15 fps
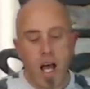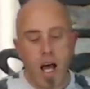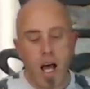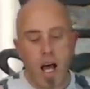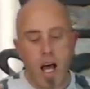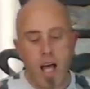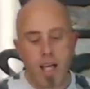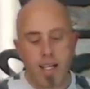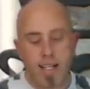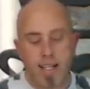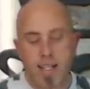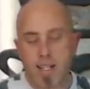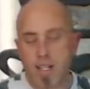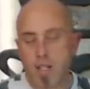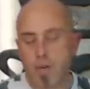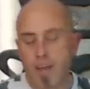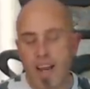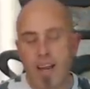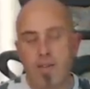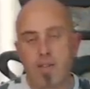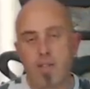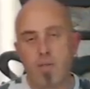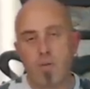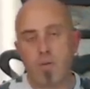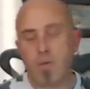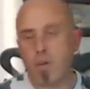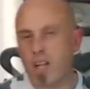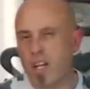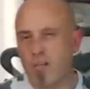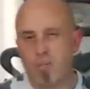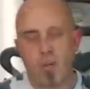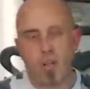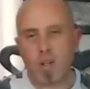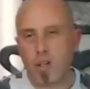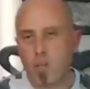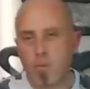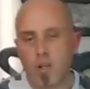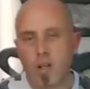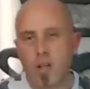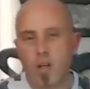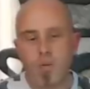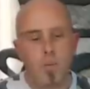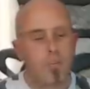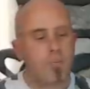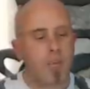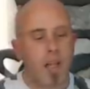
E6000 or Goop glue